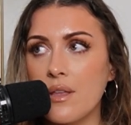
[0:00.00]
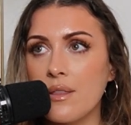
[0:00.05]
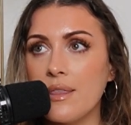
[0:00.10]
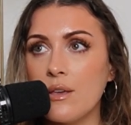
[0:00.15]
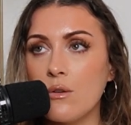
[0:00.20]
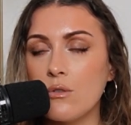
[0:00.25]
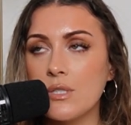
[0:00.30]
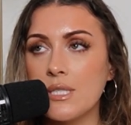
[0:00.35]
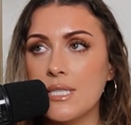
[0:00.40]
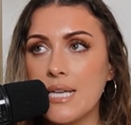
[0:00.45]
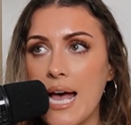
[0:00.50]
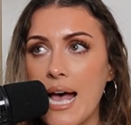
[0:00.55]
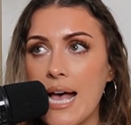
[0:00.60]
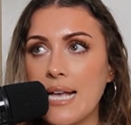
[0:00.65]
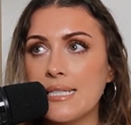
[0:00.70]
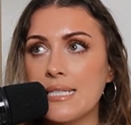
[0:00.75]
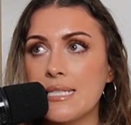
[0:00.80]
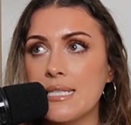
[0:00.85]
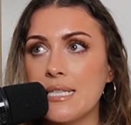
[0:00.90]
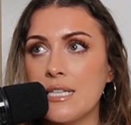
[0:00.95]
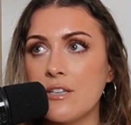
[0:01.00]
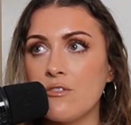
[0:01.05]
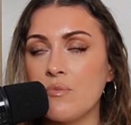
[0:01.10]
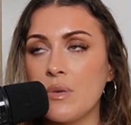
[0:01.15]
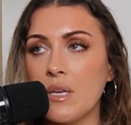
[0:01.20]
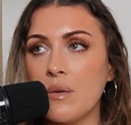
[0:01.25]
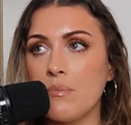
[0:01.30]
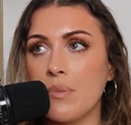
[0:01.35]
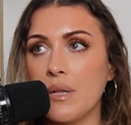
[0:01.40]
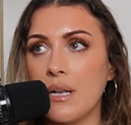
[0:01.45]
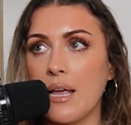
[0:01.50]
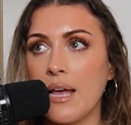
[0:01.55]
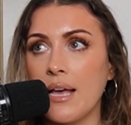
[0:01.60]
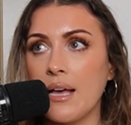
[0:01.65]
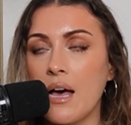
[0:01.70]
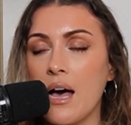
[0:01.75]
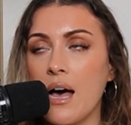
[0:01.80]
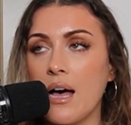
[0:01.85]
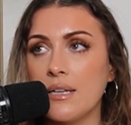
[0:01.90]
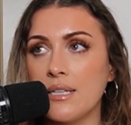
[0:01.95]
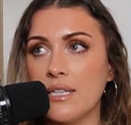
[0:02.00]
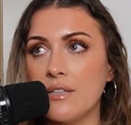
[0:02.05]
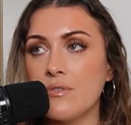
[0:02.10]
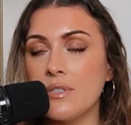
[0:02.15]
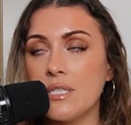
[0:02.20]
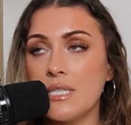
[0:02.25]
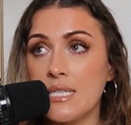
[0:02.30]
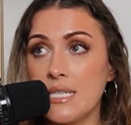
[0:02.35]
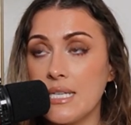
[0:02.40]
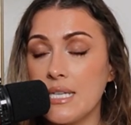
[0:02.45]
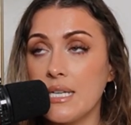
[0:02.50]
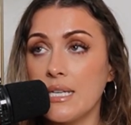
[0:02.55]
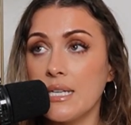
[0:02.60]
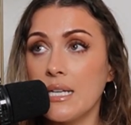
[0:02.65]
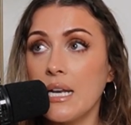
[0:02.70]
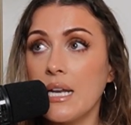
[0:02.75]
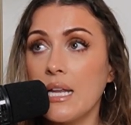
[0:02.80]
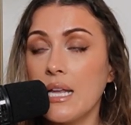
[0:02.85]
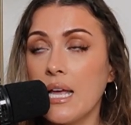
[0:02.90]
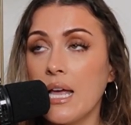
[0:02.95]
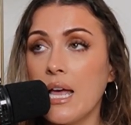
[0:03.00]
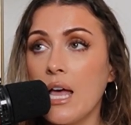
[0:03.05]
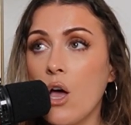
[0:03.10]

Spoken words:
The audacity of people I can't even deal.